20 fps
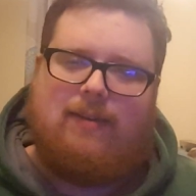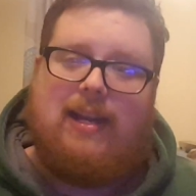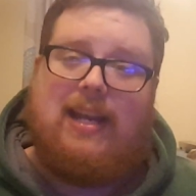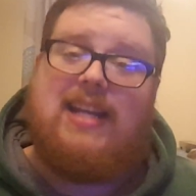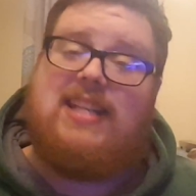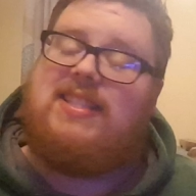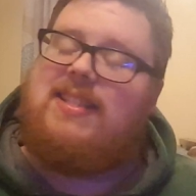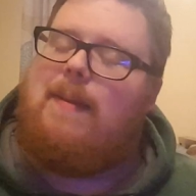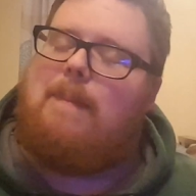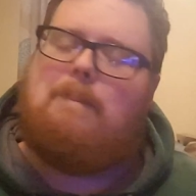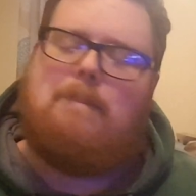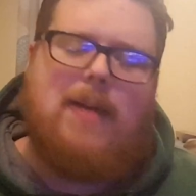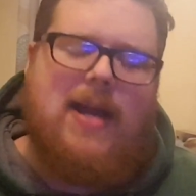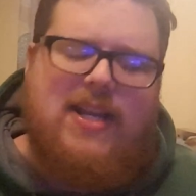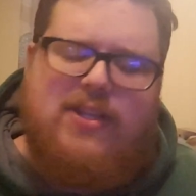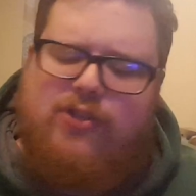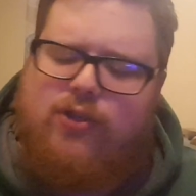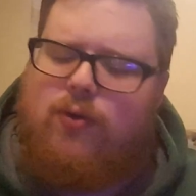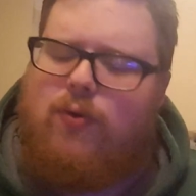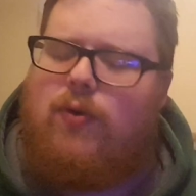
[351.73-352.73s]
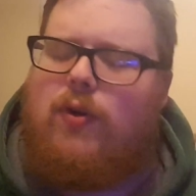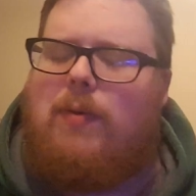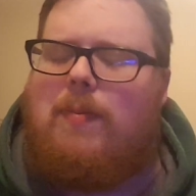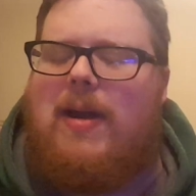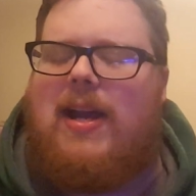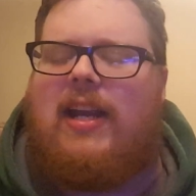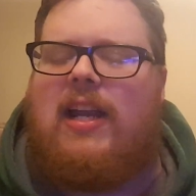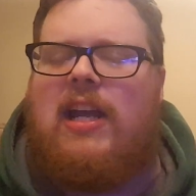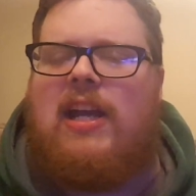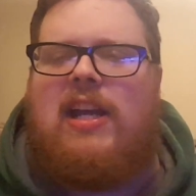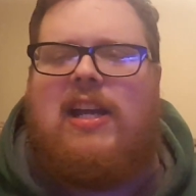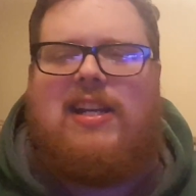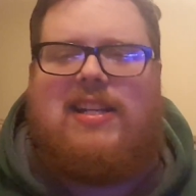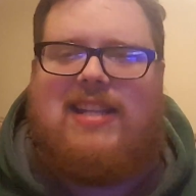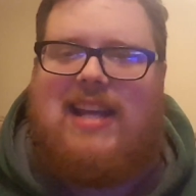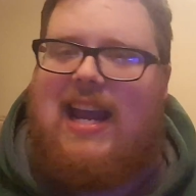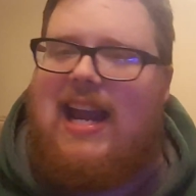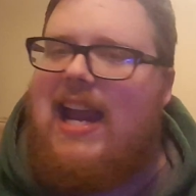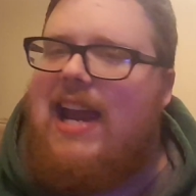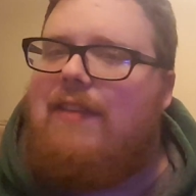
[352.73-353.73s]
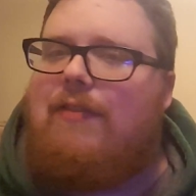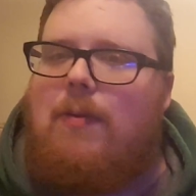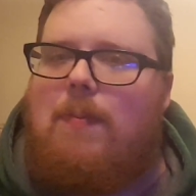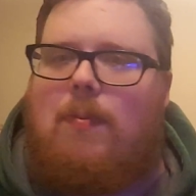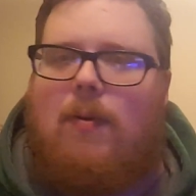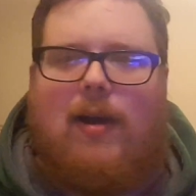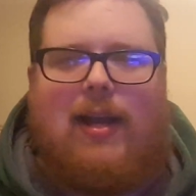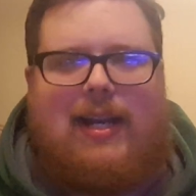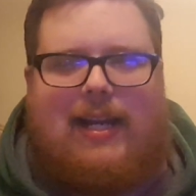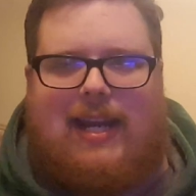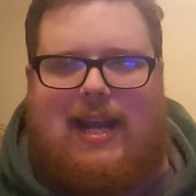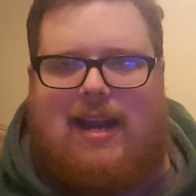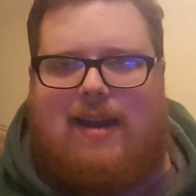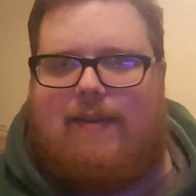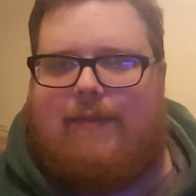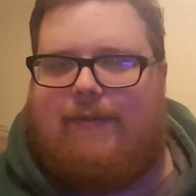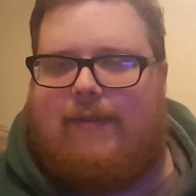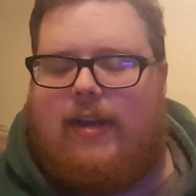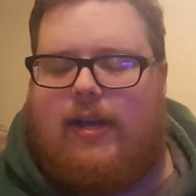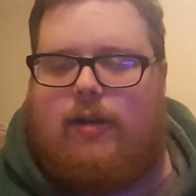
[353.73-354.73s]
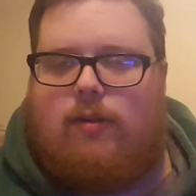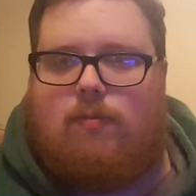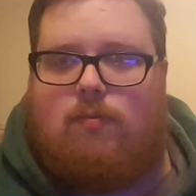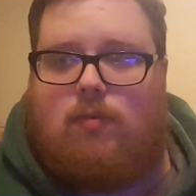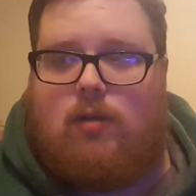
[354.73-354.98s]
He's the best quarterback to ever play in the NFL.